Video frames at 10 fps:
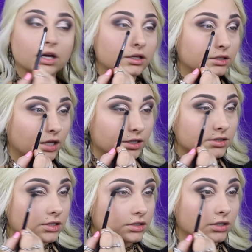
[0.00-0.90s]
a
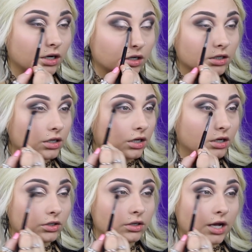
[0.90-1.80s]
nice dark
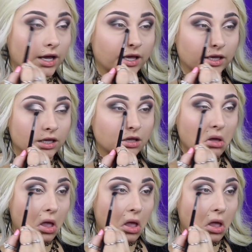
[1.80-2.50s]
under eye.